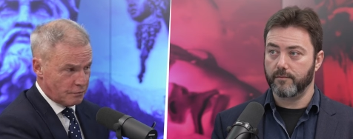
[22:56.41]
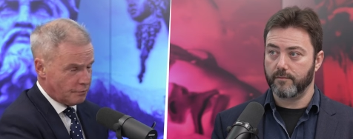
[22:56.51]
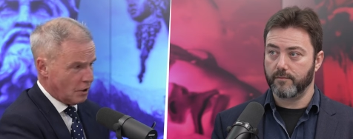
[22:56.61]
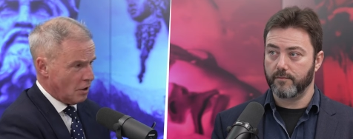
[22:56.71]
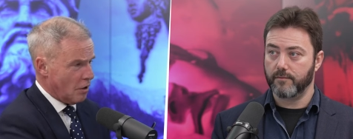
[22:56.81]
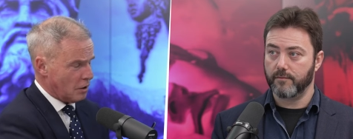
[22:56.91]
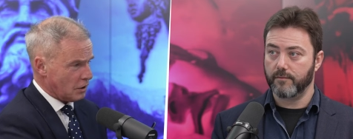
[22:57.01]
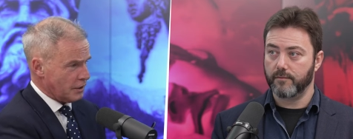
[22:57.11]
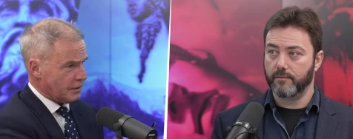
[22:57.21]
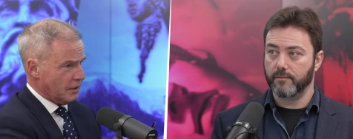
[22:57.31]
Speaker 1: are,
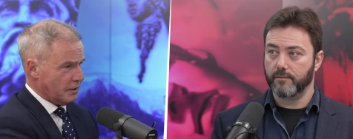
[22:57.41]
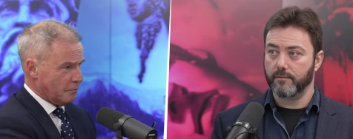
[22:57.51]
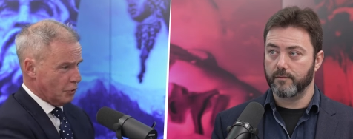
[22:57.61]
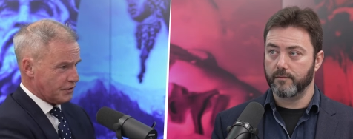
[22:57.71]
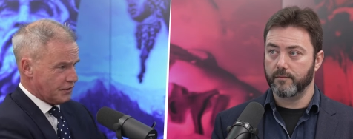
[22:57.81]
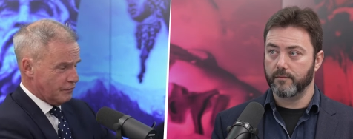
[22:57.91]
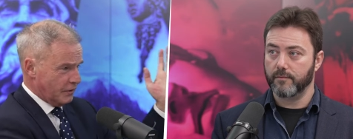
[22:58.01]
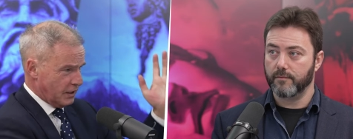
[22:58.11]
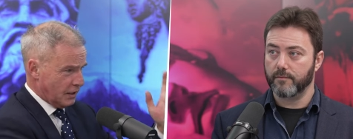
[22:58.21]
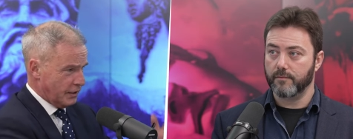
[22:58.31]
not like that. They're
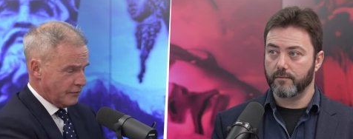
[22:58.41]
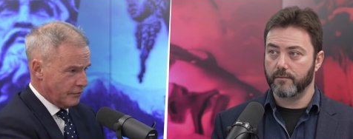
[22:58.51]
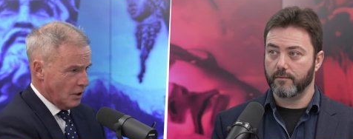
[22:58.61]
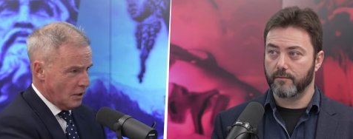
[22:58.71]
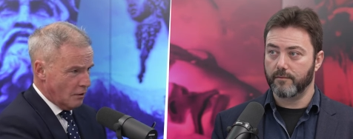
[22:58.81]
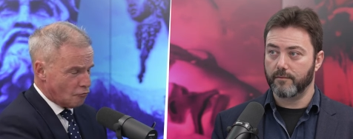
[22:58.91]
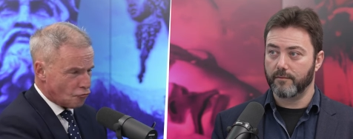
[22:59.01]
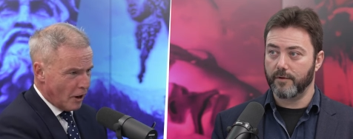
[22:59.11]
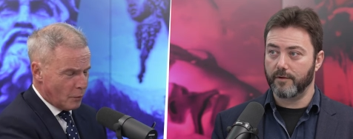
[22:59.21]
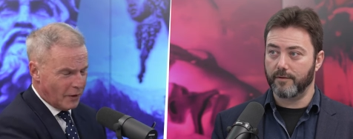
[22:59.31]
positively kind of
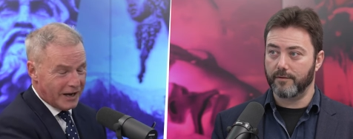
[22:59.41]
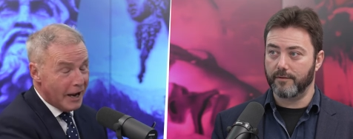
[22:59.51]
right wing